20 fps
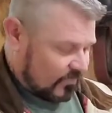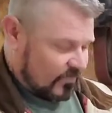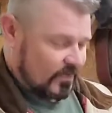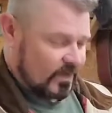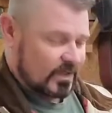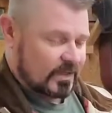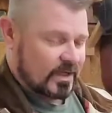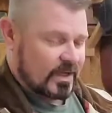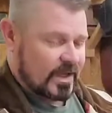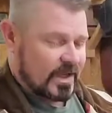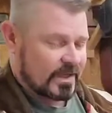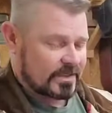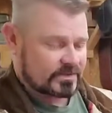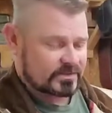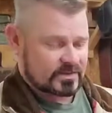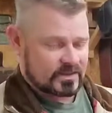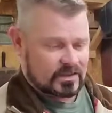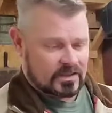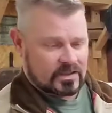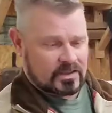it
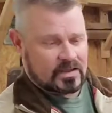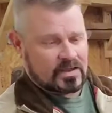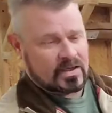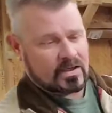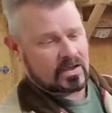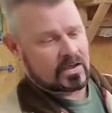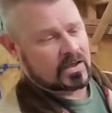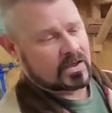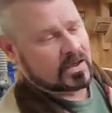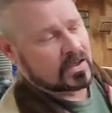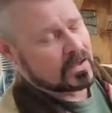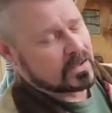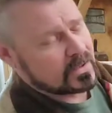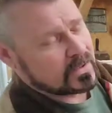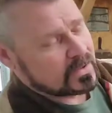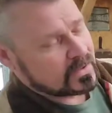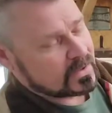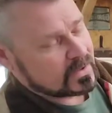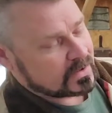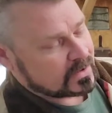has the
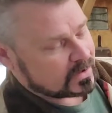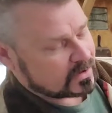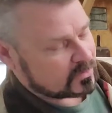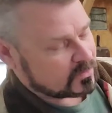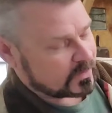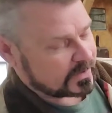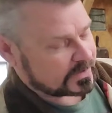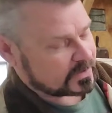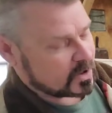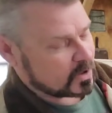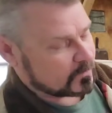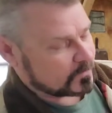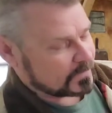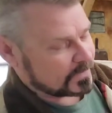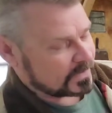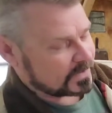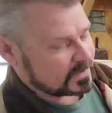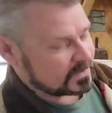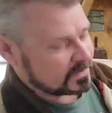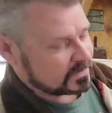quick
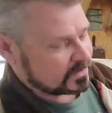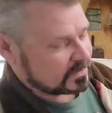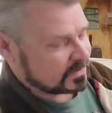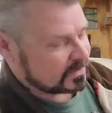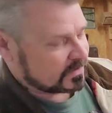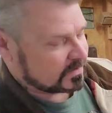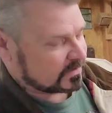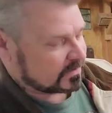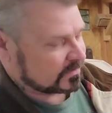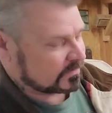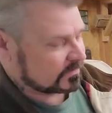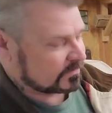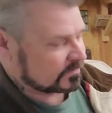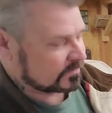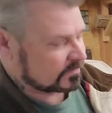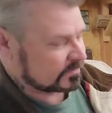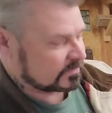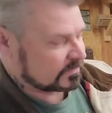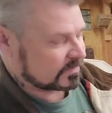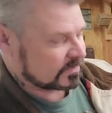opening
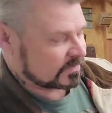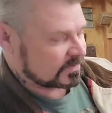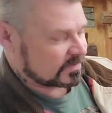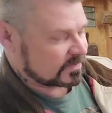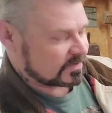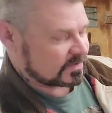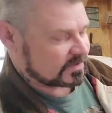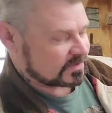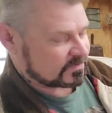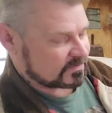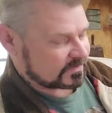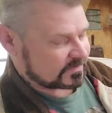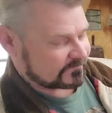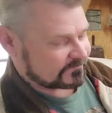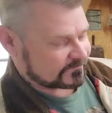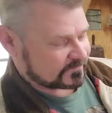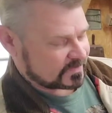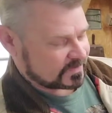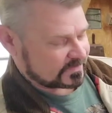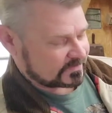here on the
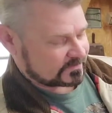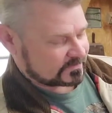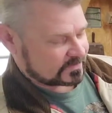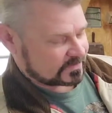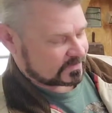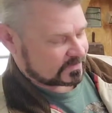front.